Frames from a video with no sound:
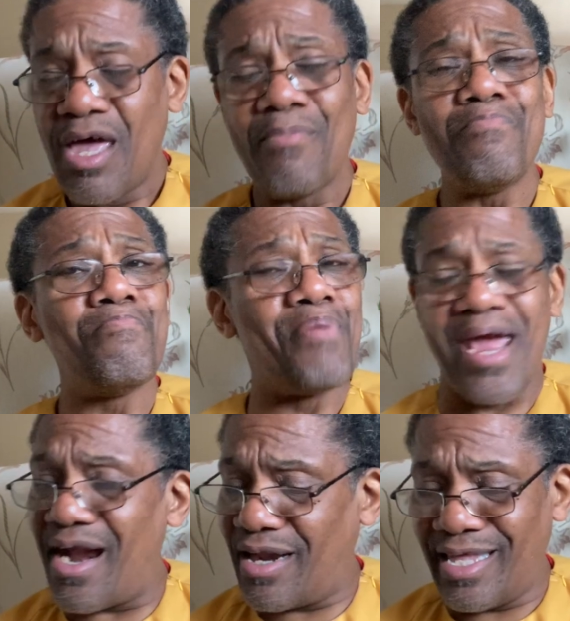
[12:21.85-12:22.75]

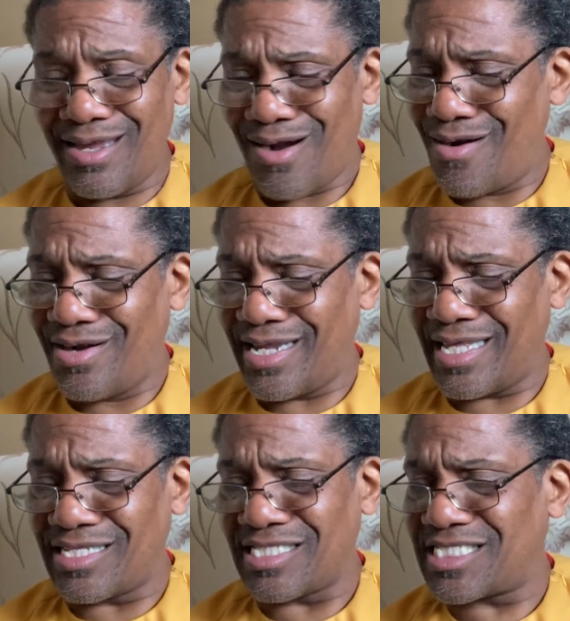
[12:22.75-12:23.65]
barely
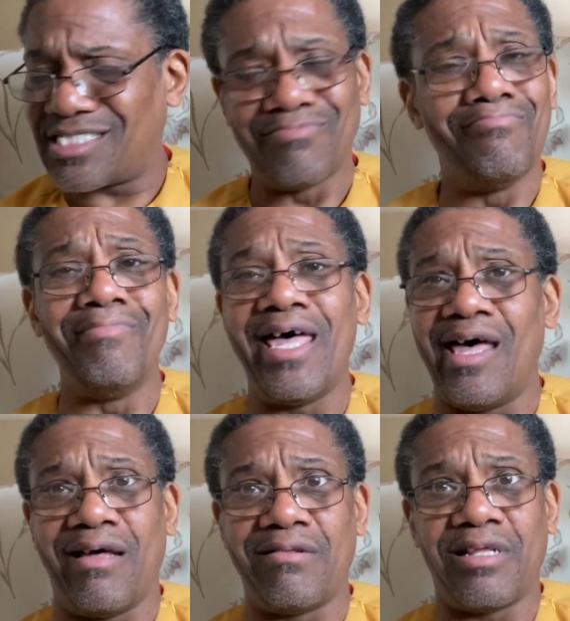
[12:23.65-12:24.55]
earning the
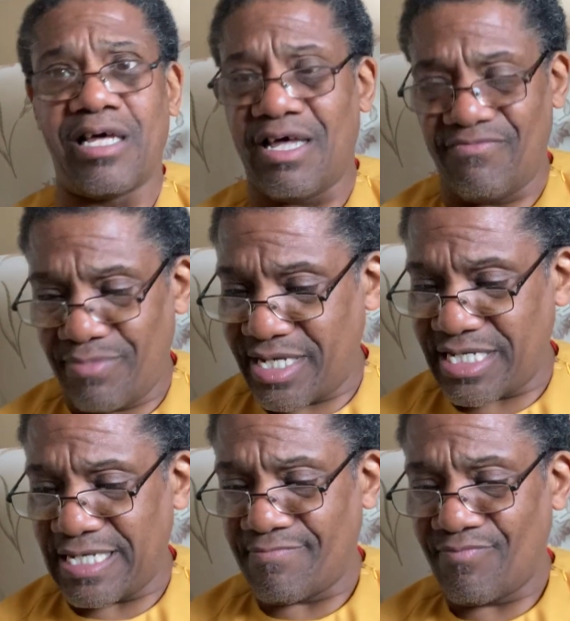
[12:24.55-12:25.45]
smell of
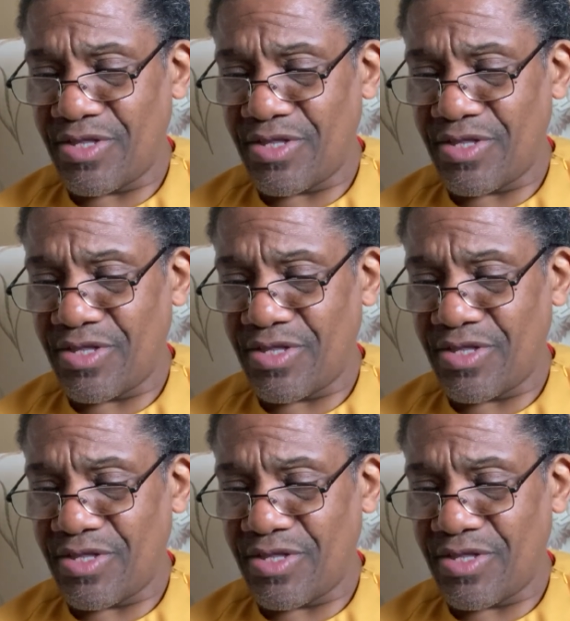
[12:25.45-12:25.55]
money.